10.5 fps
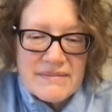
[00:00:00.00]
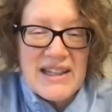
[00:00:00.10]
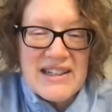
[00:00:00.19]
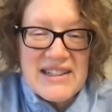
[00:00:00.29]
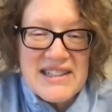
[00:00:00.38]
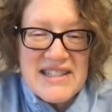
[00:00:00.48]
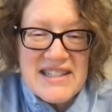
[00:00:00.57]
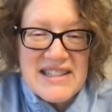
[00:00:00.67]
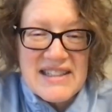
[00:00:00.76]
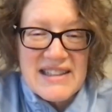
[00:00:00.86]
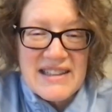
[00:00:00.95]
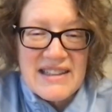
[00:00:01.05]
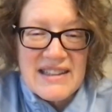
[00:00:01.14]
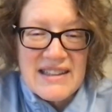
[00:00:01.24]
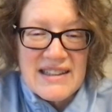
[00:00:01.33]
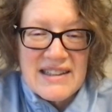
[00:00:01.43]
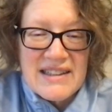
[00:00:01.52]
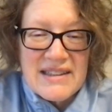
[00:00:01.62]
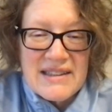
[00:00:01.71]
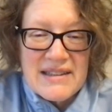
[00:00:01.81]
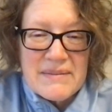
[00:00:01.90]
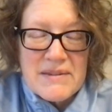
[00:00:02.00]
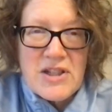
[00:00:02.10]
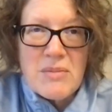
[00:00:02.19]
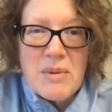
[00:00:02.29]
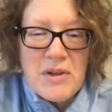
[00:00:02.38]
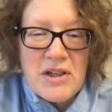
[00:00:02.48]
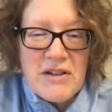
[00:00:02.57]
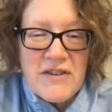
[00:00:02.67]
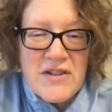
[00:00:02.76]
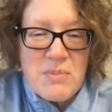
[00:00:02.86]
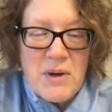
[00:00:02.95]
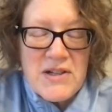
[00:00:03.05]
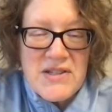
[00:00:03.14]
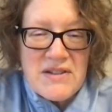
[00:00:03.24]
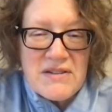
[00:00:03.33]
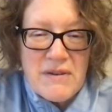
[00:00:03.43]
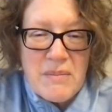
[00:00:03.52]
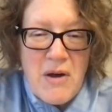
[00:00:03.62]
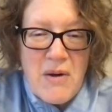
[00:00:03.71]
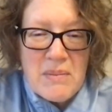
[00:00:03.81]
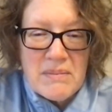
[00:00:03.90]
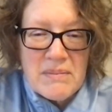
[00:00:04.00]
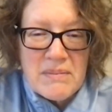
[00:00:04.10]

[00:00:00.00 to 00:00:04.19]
gosh. Do you remember your first parcel from home?